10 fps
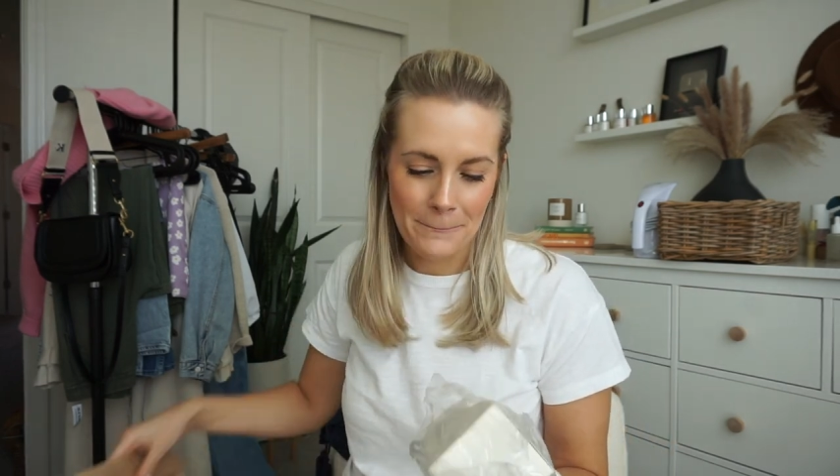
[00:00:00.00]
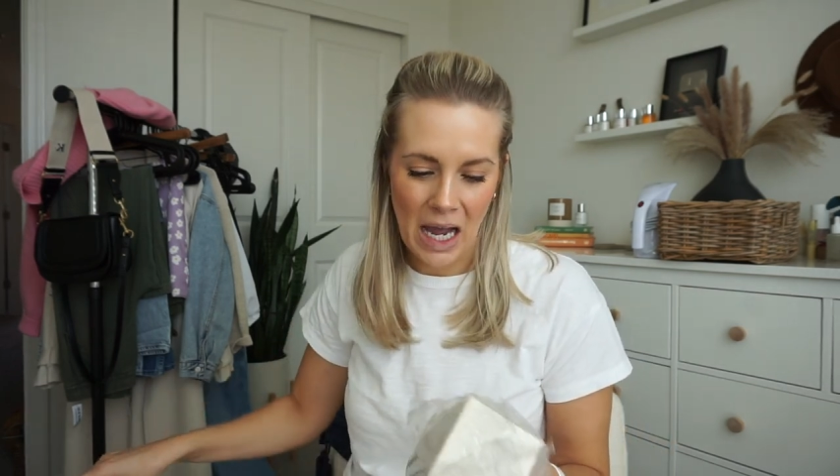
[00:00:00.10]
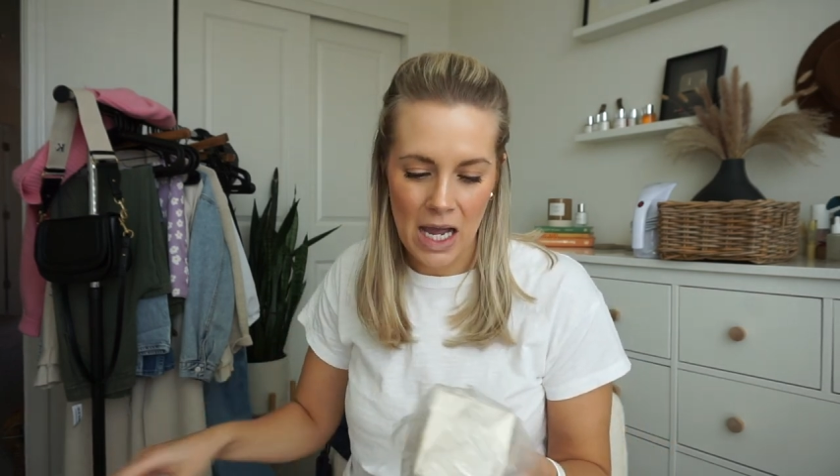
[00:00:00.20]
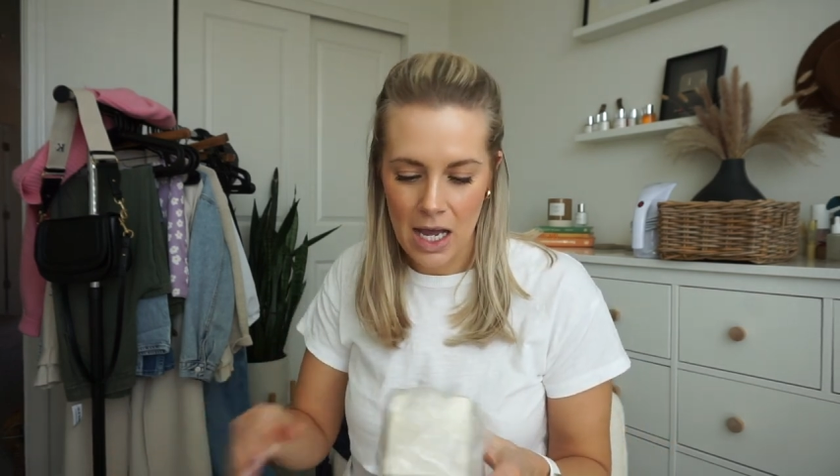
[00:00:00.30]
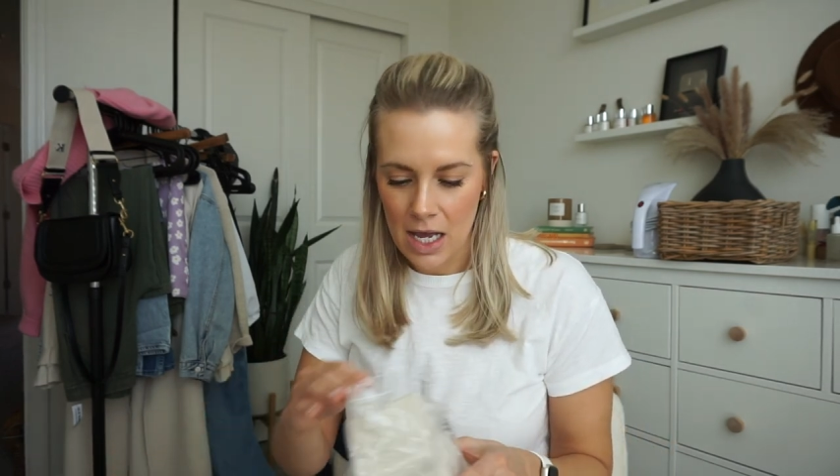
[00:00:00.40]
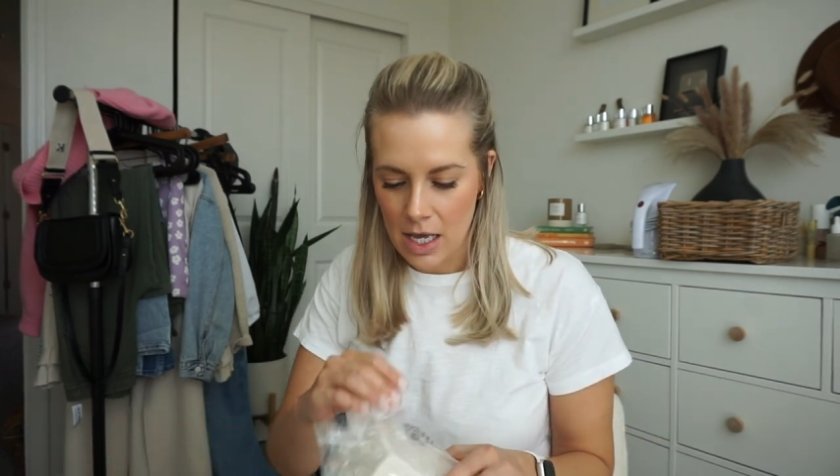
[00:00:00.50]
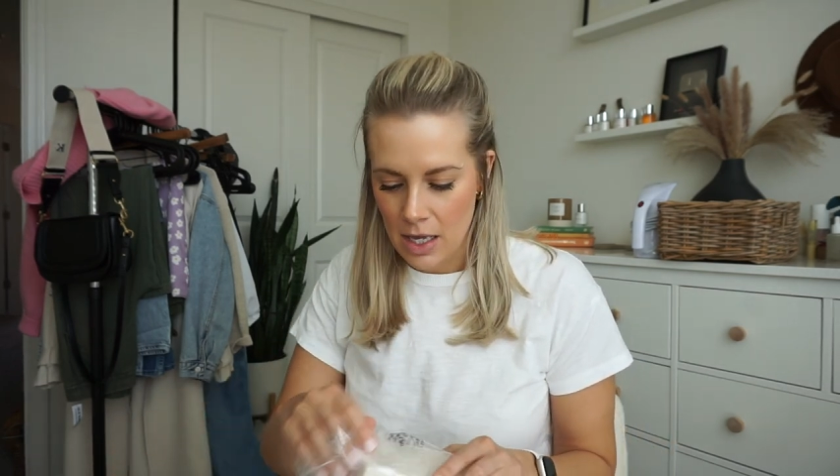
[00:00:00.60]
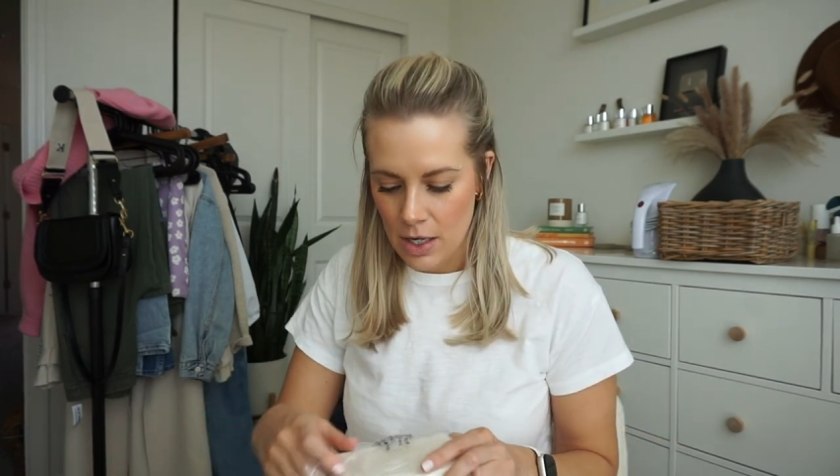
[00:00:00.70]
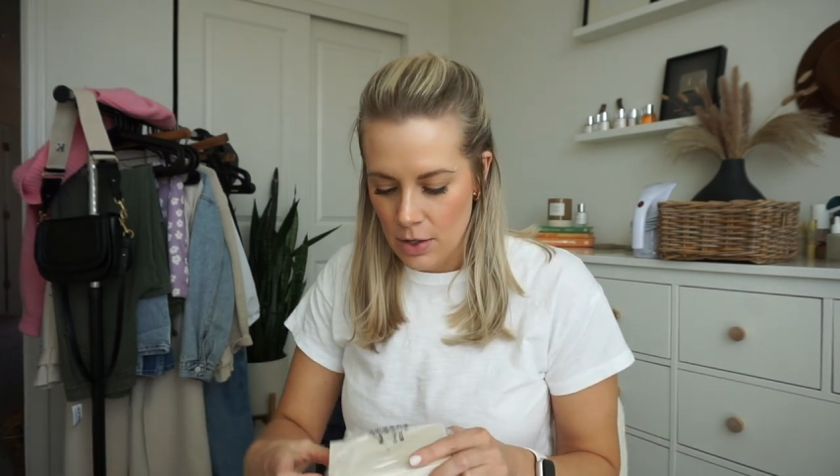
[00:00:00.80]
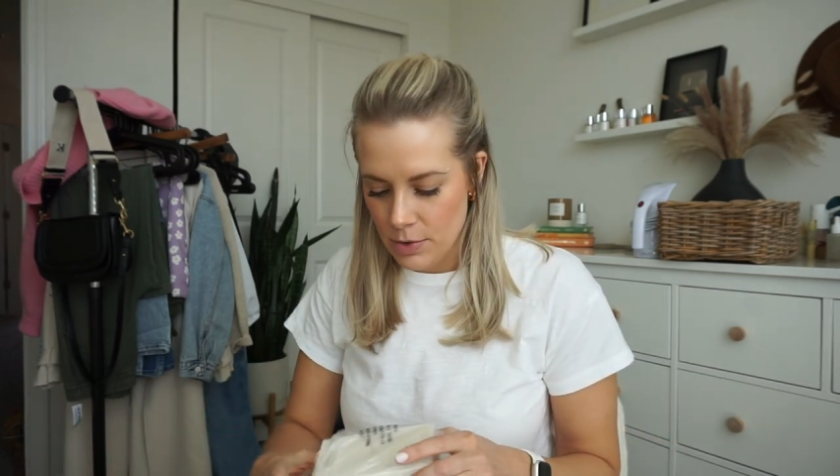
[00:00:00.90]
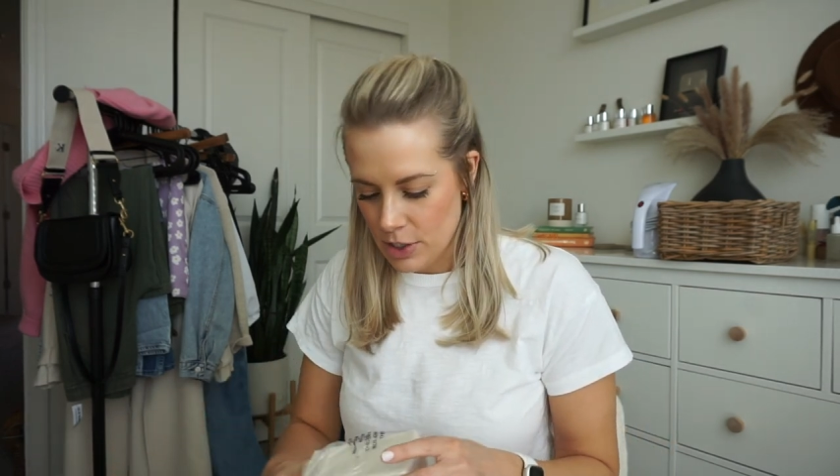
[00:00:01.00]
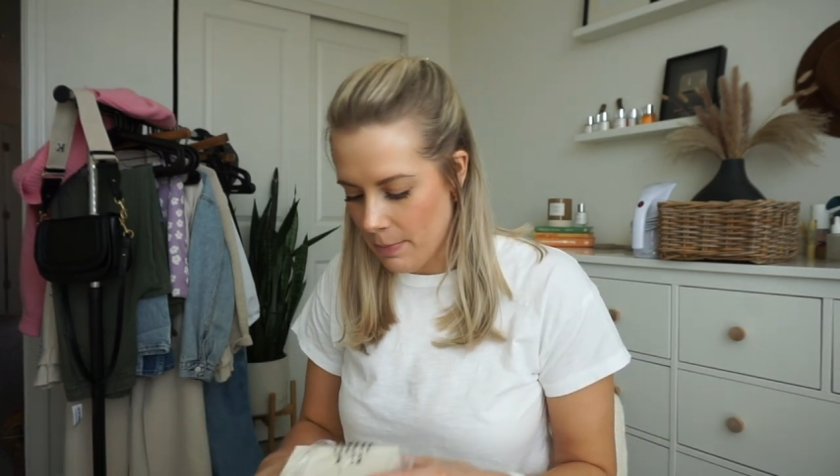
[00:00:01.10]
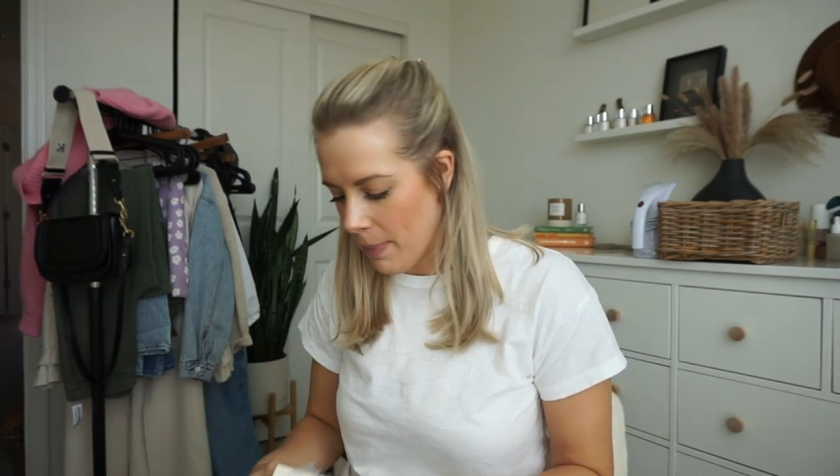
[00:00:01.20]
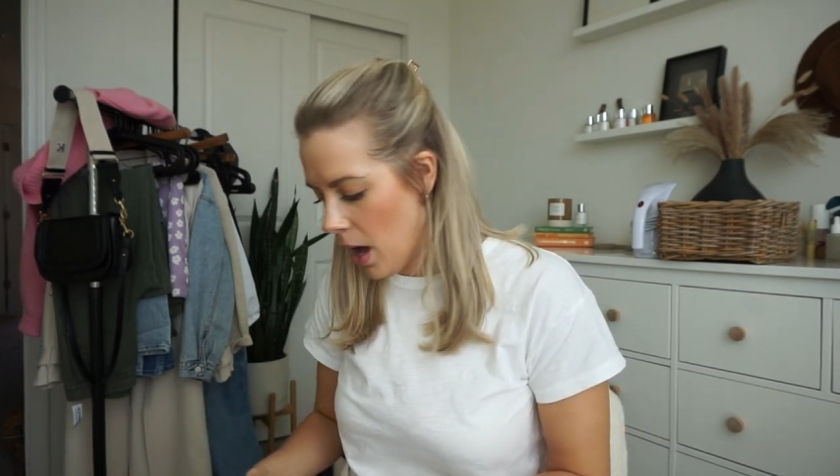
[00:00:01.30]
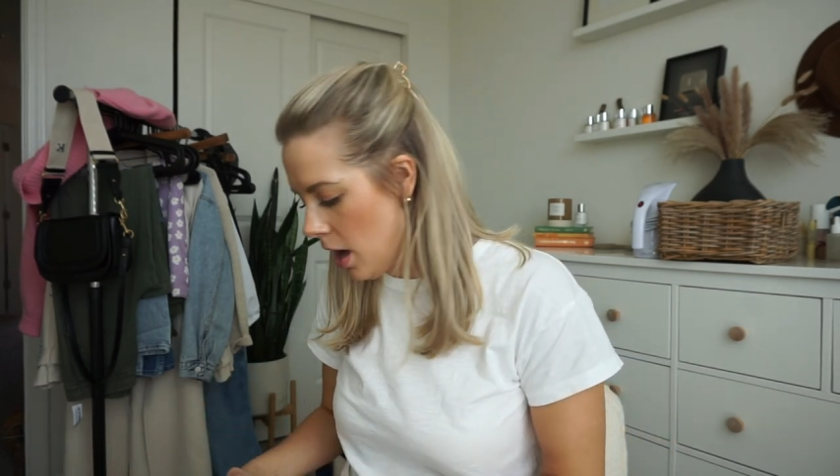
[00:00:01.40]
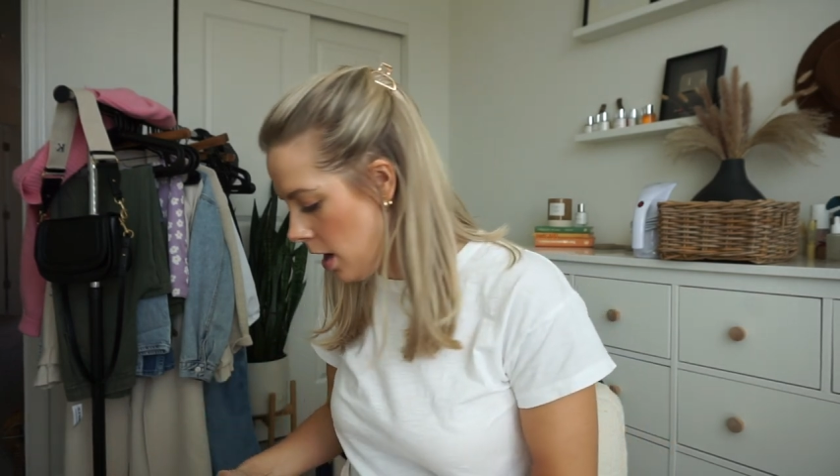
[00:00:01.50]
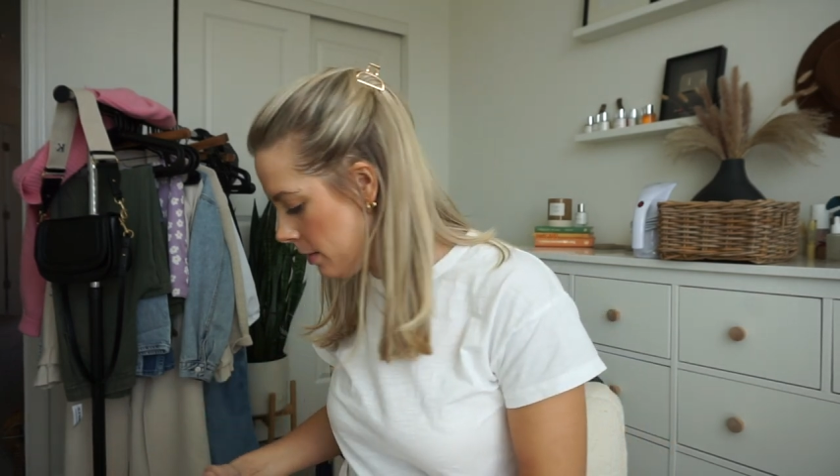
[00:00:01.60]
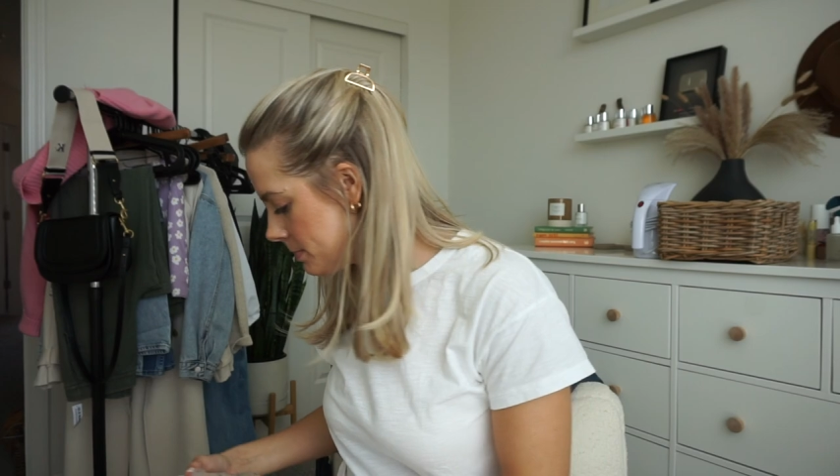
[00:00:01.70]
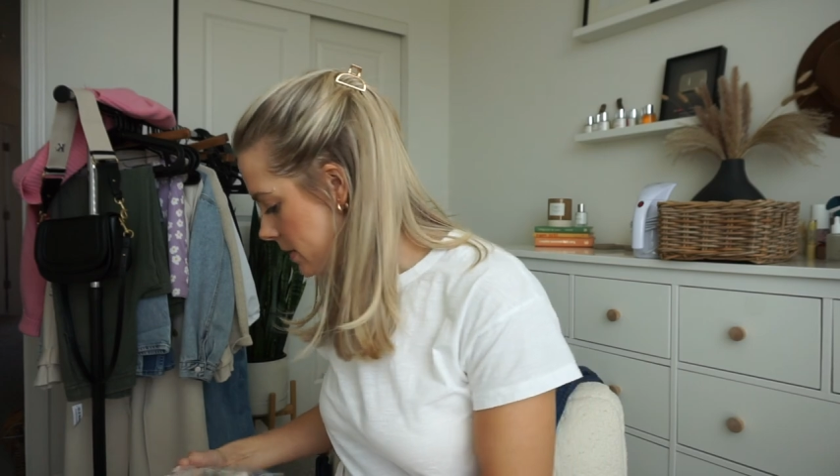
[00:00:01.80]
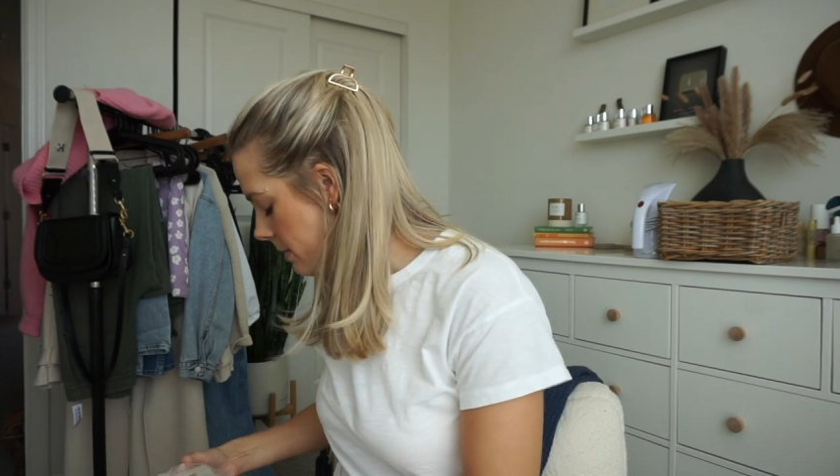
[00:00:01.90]
which I'm
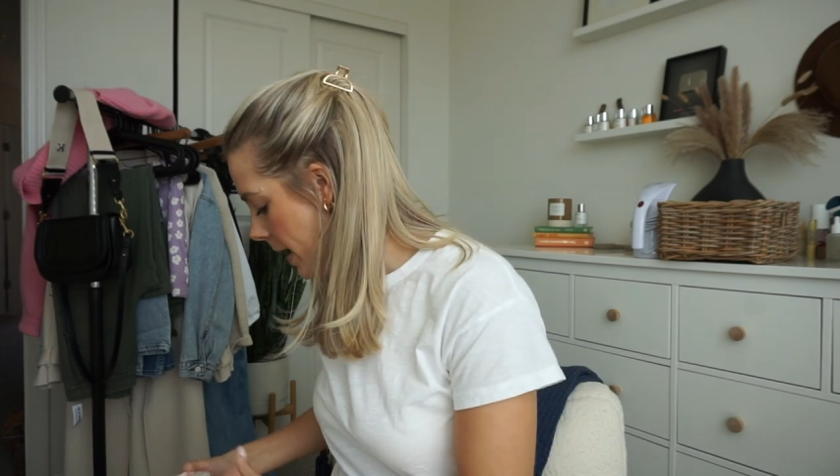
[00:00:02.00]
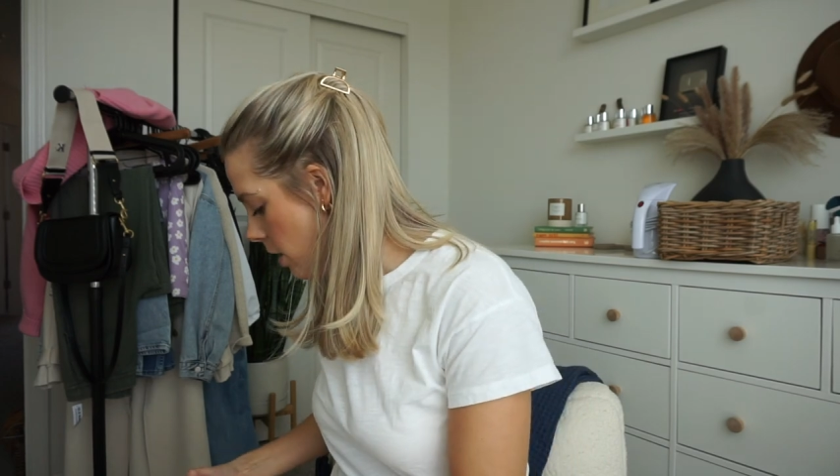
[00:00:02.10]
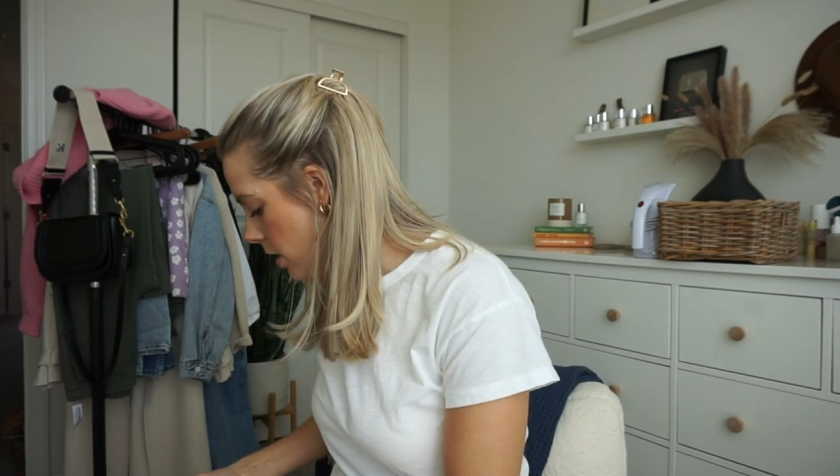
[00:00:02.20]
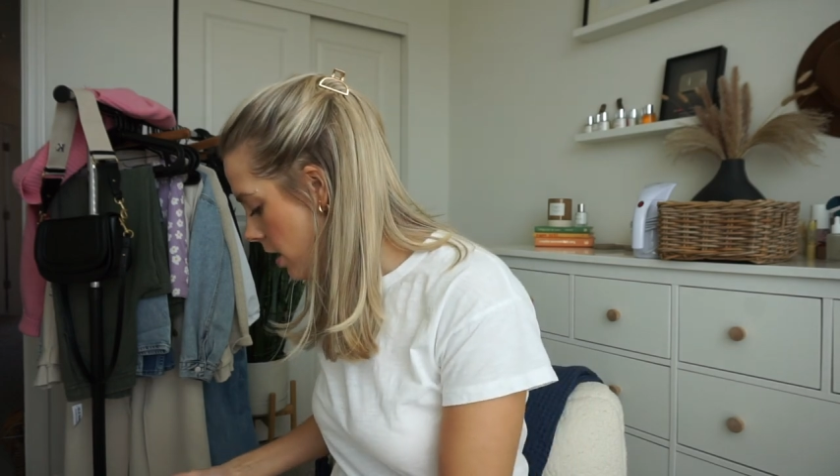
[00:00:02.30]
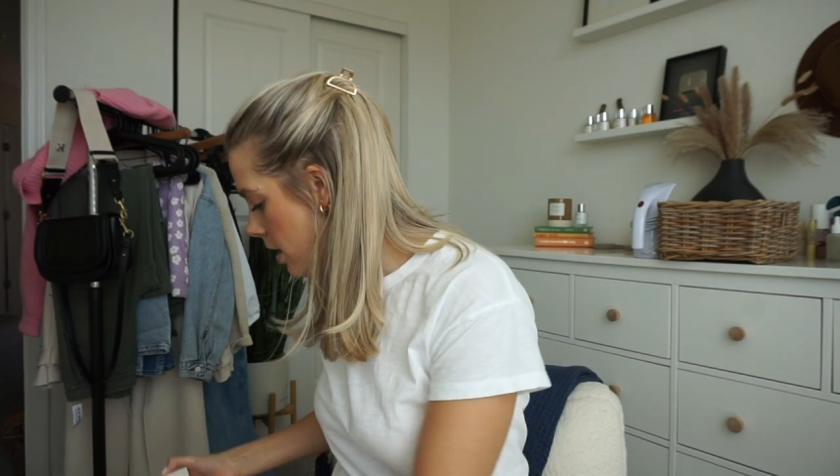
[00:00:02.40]
pumped about.